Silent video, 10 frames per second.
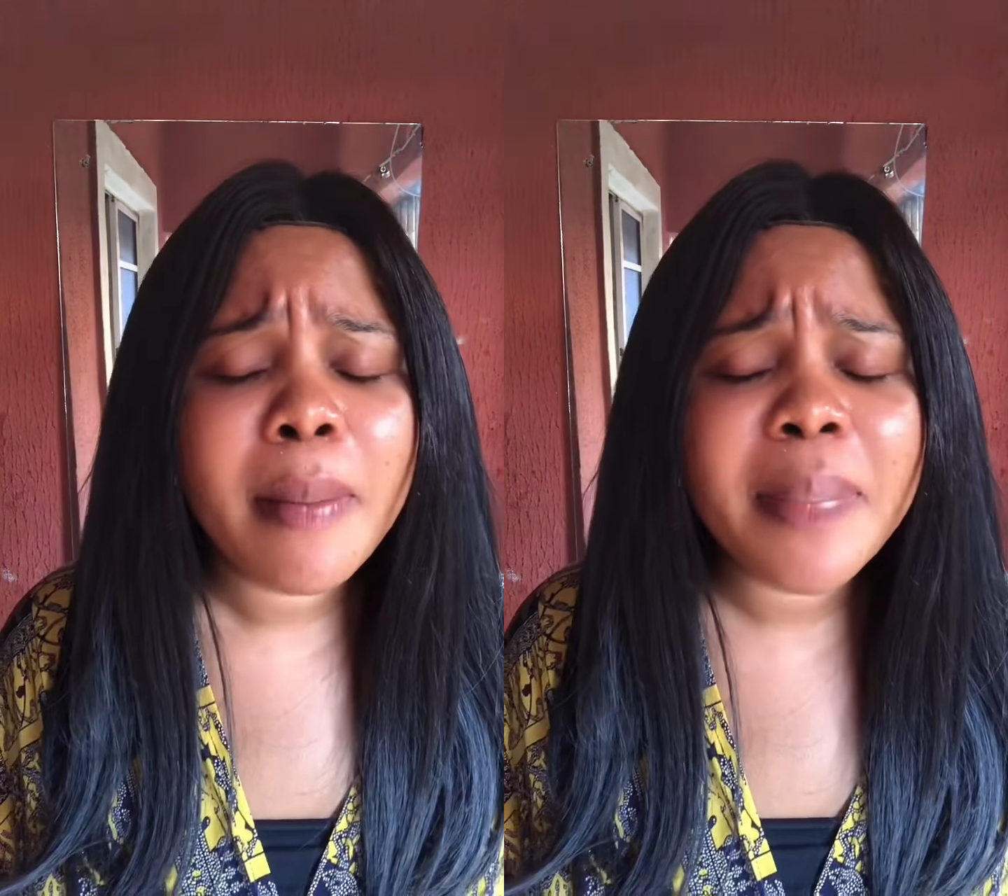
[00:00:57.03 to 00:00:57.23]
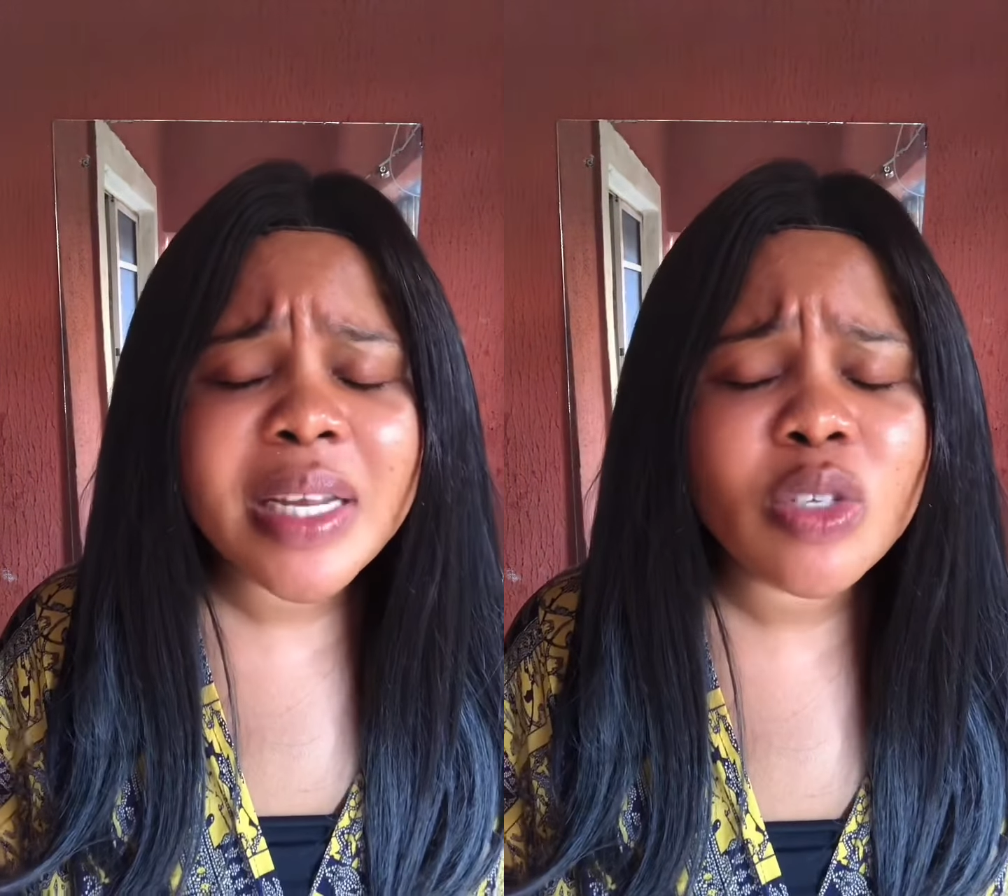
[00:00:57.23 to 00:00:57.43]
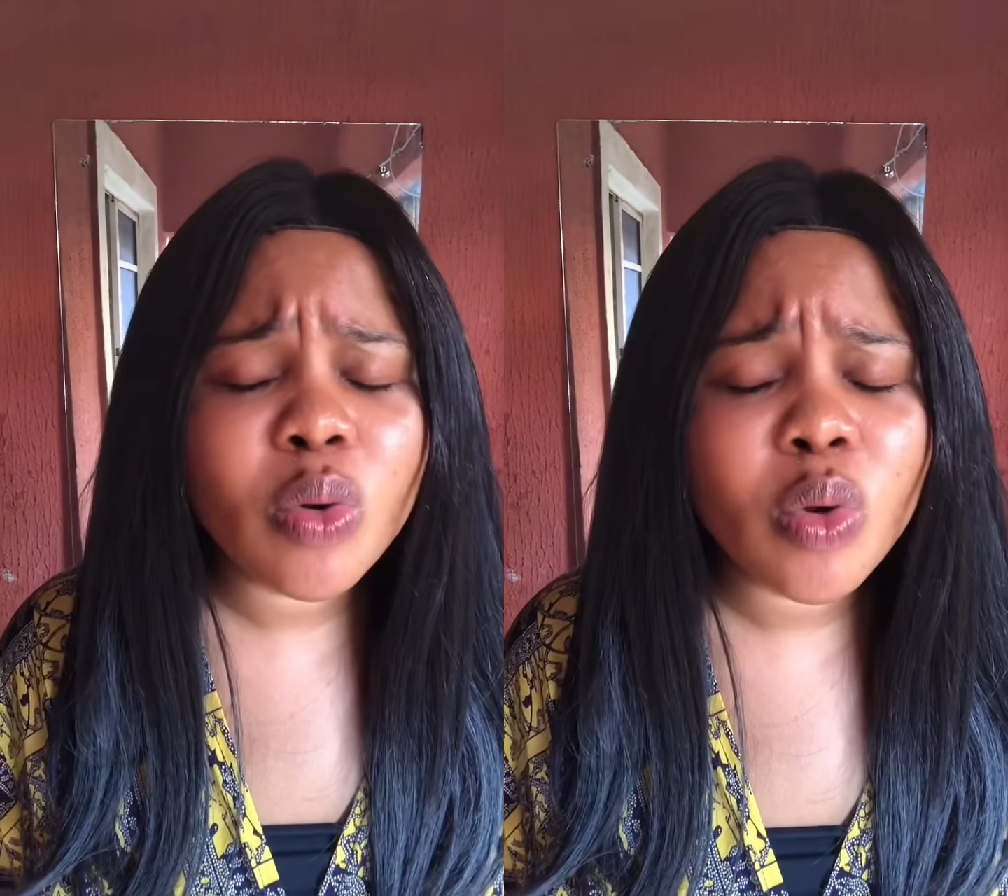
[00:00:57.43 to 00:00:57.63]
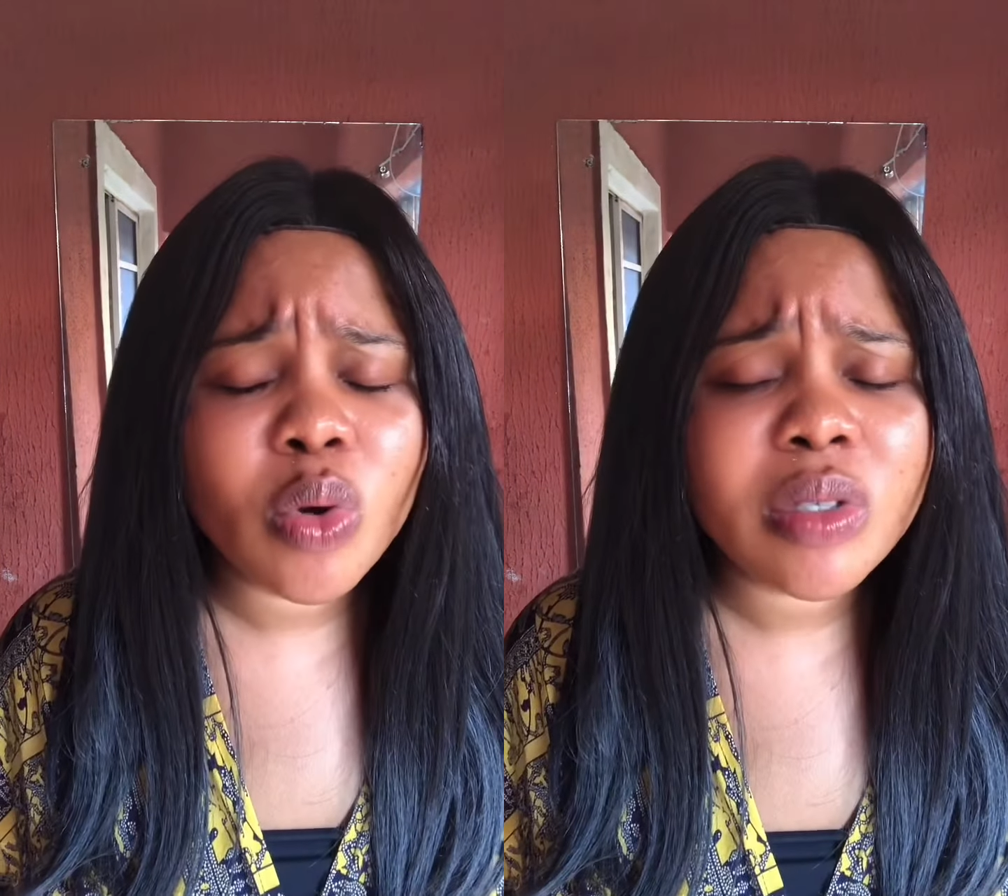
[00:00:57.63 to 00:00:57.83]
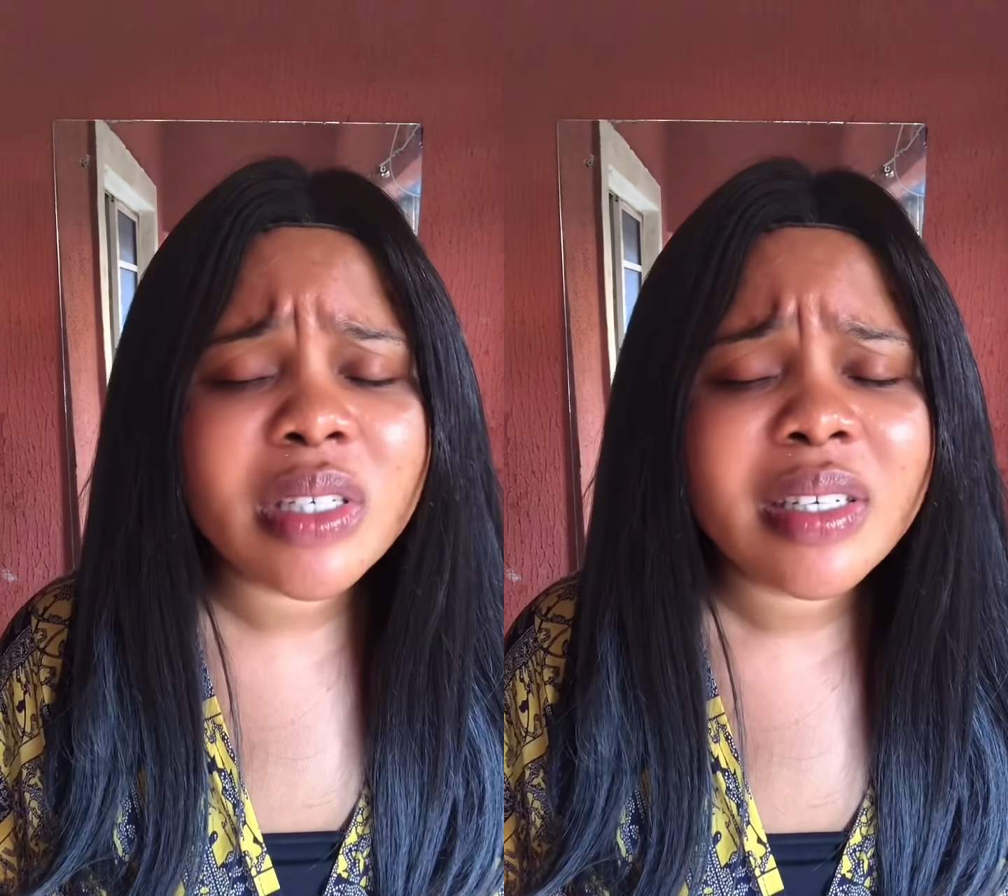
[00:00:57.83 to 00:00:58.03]
Please, oh
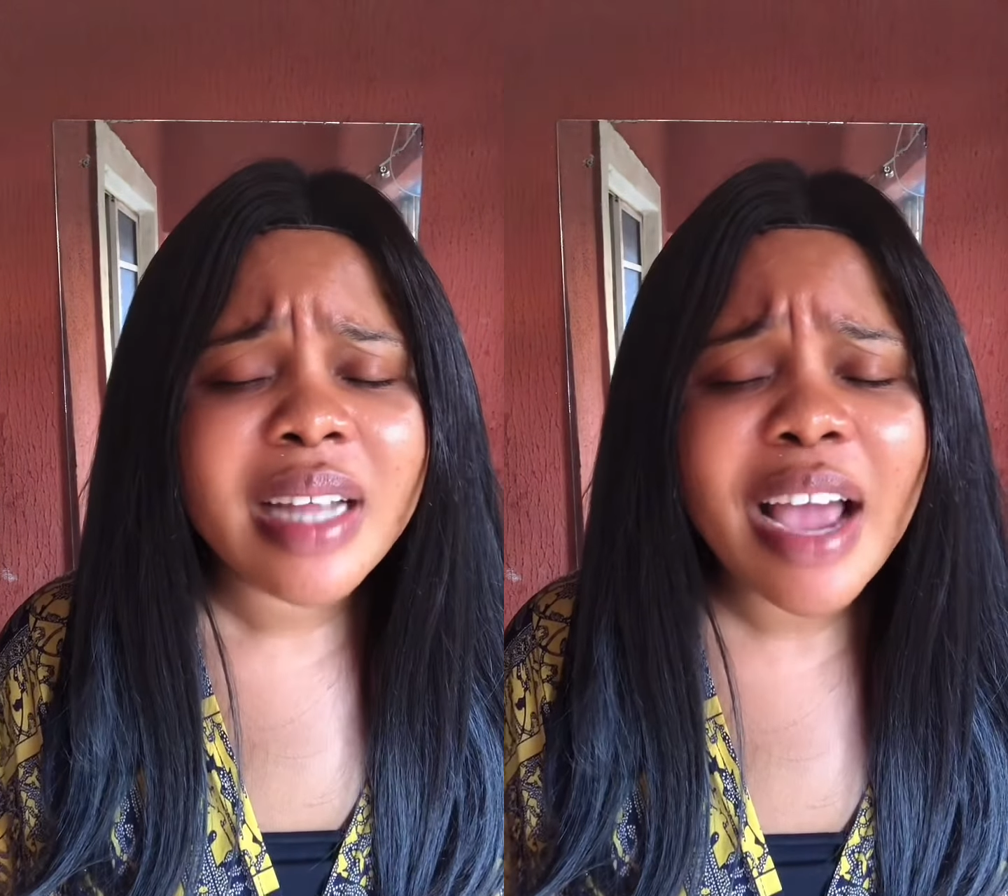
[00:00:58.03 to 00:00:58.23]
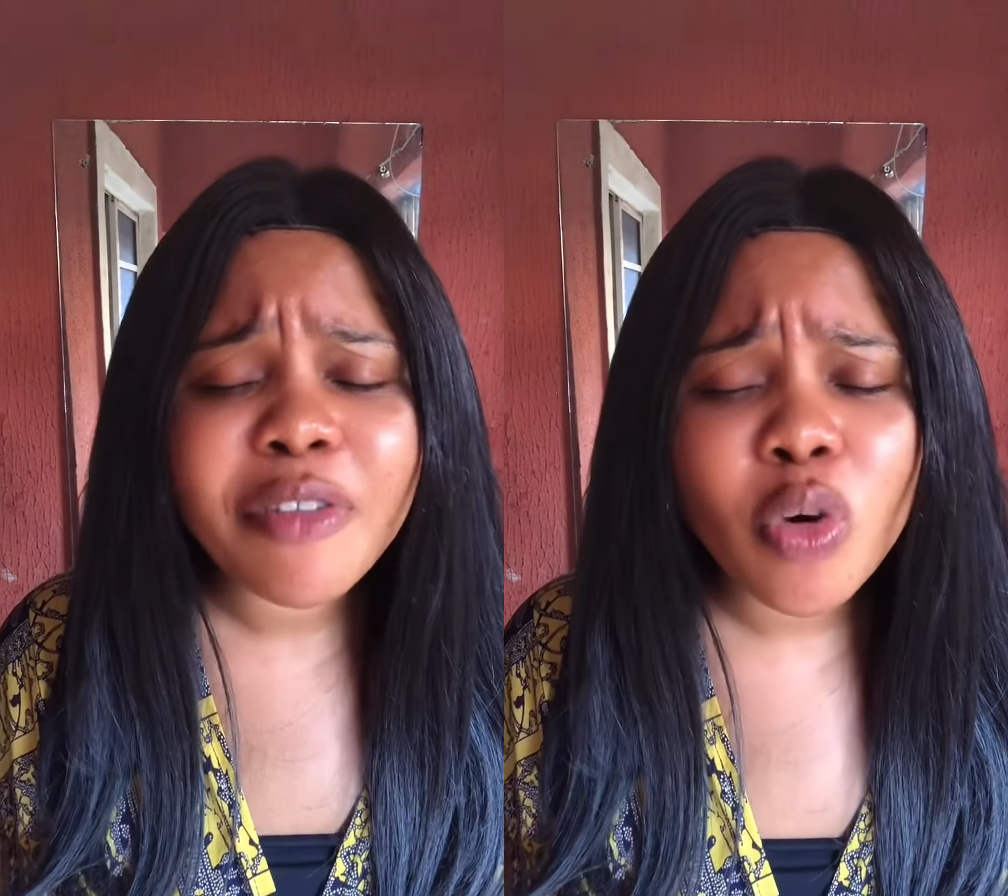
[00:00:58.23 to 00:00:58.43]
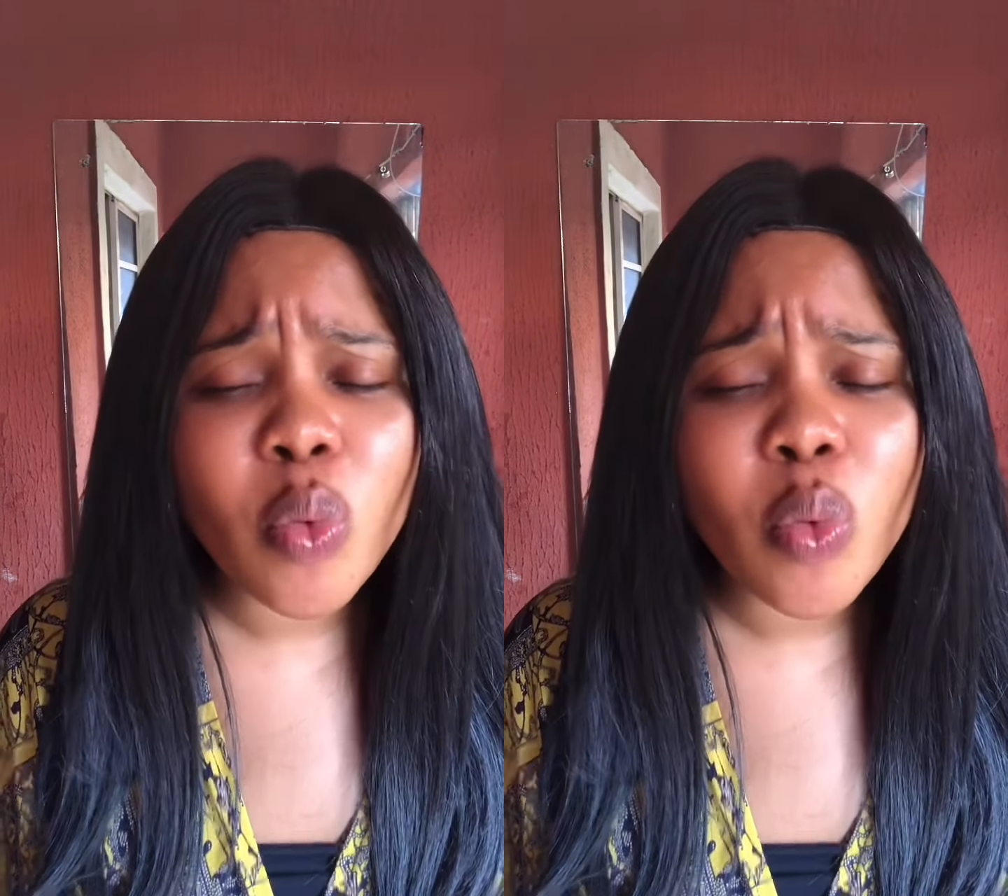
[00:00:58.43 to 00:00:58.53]
Lord, have your